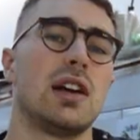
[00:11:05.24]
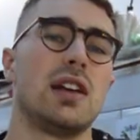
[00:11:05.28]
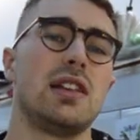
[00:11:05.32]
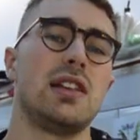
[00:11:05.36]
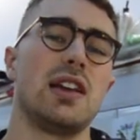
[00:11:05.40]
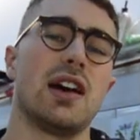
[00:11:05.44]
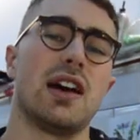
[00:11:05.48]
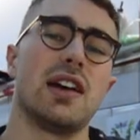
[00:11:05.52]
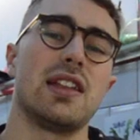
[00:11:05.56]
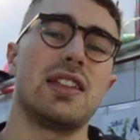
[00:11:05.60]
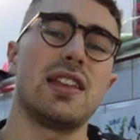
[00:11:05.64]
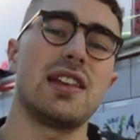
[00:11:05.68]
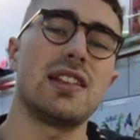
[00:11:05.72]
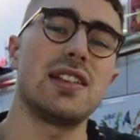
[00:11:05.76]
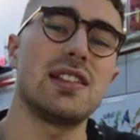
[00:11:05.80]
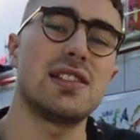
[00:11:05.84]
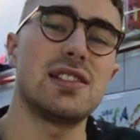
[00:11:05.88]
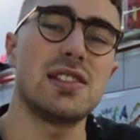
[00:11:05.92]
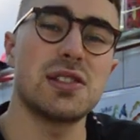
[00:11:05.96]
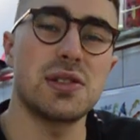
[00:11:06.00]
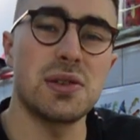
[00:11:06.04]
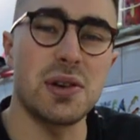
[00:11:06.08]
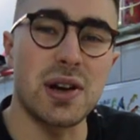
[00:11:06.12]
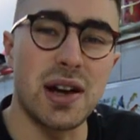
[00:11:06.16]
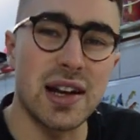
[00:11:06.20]
And yeah, I think this
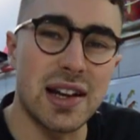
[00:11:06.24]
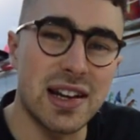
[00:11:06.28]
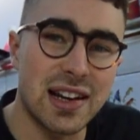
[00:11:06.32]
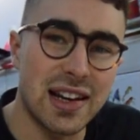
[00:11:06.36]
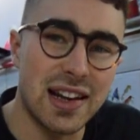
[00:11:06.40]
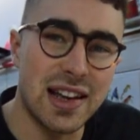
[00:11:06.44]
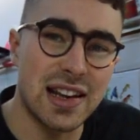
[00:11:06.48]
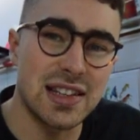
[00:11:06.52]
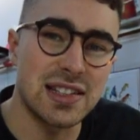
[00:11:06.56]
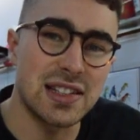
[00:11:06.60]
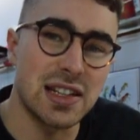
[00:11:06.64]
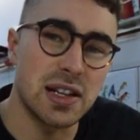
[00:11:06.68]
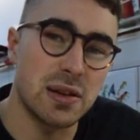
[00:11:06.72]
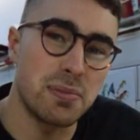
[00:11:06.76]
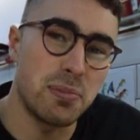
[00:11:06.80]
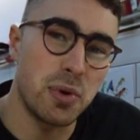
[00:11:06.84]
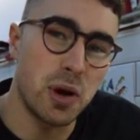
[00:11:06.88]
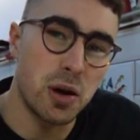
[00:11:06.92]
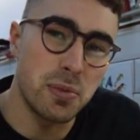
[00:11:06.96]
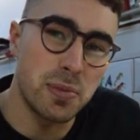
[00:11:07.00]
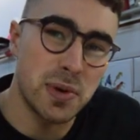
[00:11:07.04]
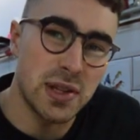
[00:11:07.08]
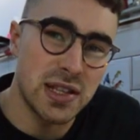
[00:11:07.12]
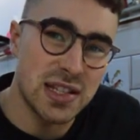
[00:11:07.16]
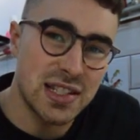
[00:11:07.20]
is quite a classic
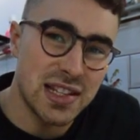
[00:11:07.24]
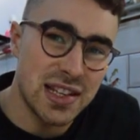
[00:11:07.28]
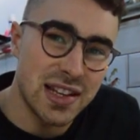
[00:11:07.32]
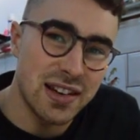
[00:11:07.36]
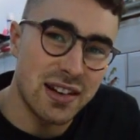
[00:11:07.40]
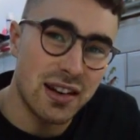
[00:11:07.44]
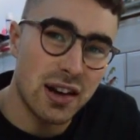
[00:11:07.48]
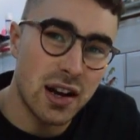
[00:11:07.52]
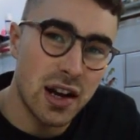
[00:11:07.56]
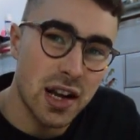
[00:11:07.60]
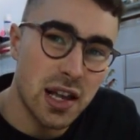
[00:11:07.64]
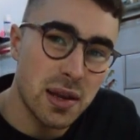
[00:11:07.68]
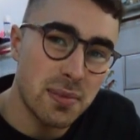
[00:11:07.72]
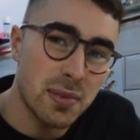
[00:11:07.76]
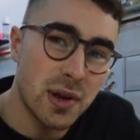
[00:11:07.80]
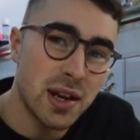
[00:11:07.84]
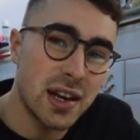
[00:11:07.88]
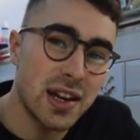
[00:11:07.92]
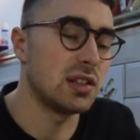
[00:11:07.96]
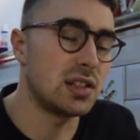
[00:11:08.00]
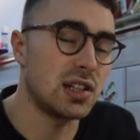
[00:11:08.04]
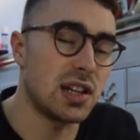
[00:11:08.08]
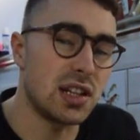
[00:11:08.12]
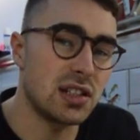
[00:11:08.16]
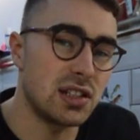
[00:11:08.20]
Bobbinsy
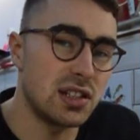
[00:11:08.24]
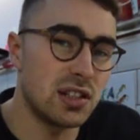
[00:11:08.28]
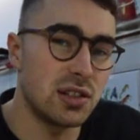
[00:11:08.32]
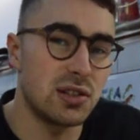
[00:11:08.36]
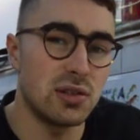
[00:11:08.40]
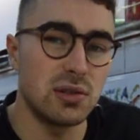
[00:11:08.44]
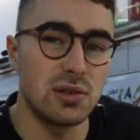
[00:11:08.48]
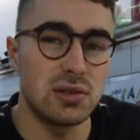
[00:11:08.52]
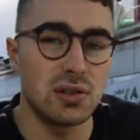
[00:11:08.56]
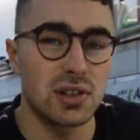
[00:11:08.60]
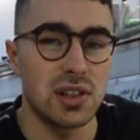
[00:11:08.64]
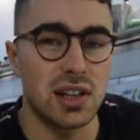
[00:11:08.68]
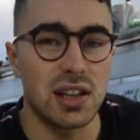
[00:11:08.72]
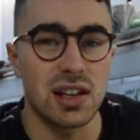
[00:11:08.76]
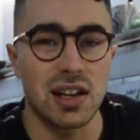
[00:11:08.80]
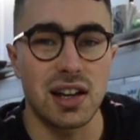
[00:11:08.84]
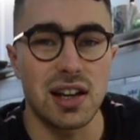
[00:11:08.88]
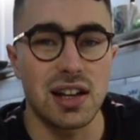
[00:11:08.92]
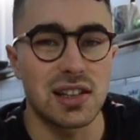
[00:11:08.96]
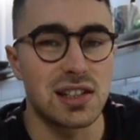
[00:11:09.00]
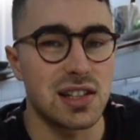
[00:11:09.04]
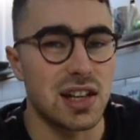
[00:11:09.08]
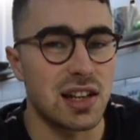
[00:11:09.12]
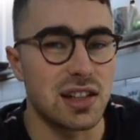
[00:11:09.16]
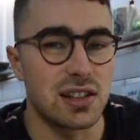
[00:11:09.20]
argument. It's actually called in
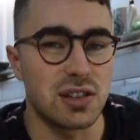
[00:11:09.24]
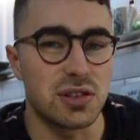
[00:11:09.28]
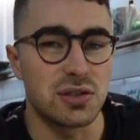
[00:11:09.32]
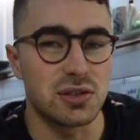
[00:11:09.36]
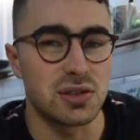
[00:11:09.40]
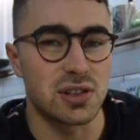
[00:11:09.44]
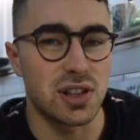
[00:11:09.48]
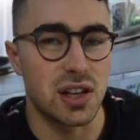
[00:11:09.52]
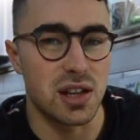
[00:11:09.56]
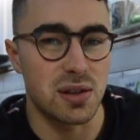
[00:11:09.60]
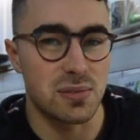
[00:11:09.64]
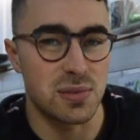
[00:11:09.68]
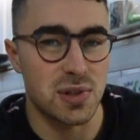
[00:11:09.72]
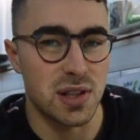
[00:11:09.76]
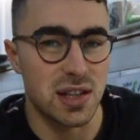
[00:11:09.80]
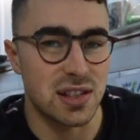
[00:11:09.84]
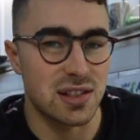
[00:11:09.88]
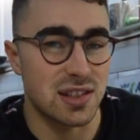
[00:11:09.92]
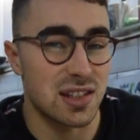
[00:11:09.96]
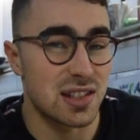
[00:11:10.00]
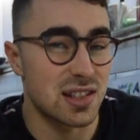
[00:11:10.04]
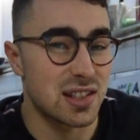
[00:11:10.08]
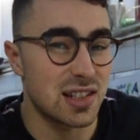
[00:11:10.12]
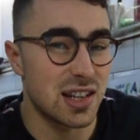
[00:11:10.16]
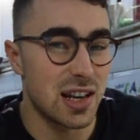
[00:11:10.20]
like technical terms
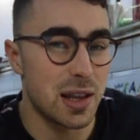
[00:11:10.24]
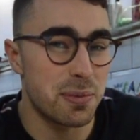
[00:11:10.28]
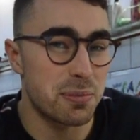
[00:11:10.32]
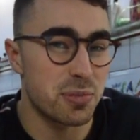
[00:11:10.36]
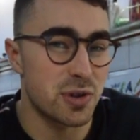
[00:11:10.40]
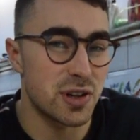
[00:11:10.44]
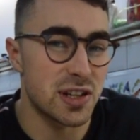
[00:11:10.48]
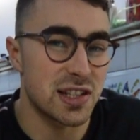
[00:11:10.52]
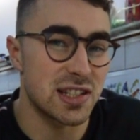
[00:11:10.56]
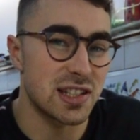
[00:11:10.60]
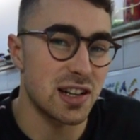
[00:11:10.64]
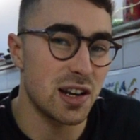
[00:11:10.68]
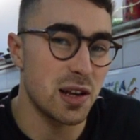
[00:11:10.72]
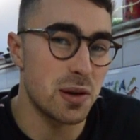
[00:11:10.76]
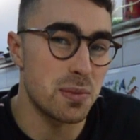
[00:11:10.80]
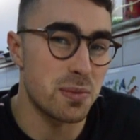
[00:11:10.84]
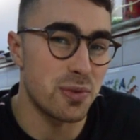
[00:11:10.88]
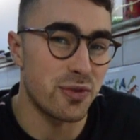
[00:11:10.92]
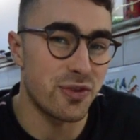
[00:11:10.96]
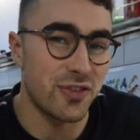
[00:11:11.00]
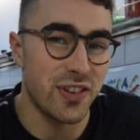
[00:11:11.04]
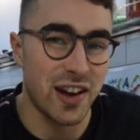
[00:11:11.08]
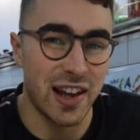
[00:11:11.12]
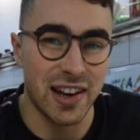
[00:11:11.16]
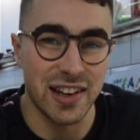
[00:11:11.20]
as the slippery slope
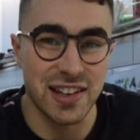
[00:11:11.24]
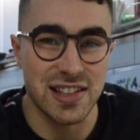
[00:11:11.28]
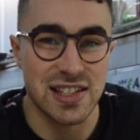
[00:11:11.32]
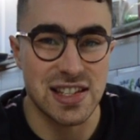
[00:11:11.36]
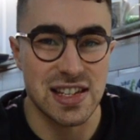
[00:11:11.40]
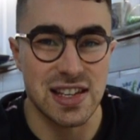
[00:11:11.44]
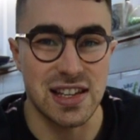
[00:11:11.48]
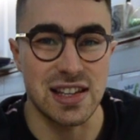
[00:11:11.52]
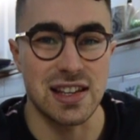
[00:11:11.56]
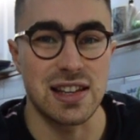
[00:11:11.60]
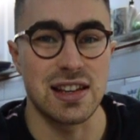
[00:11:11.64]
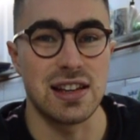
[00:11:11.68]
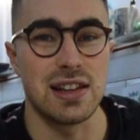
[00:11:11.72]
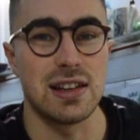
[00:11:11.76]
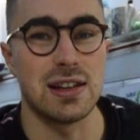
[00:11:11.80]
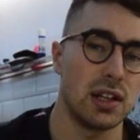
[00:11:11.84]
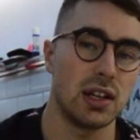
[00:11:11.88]
fallacy.